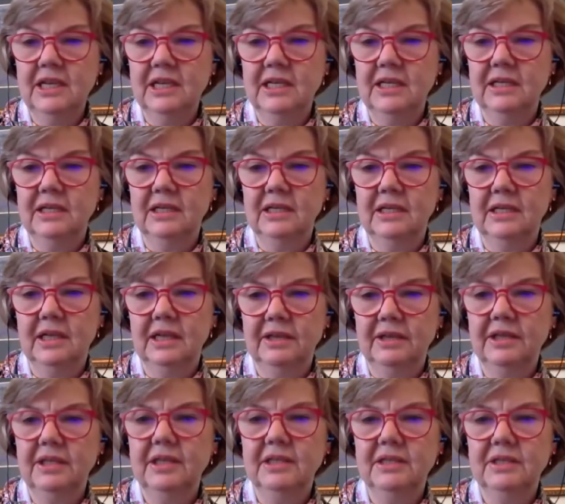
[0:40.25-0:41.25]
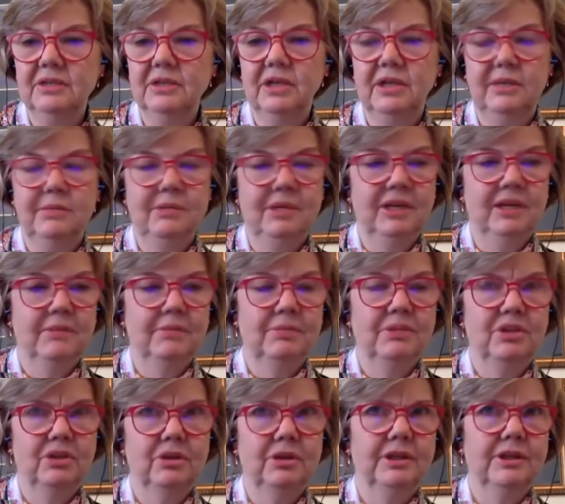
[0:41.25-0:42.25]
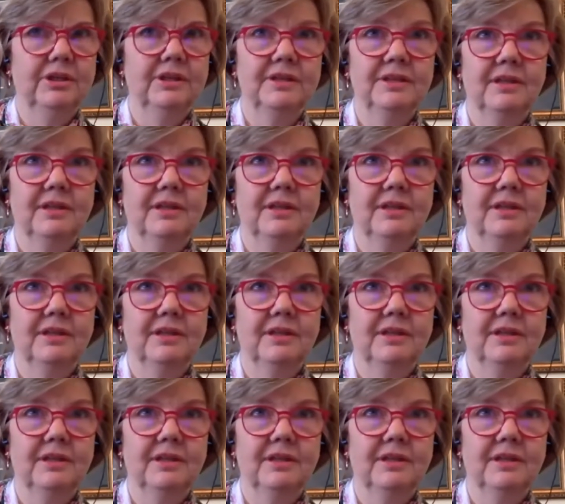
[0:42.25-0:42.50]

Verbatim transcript: and I think that's her name. Yeah, I'm sure it is.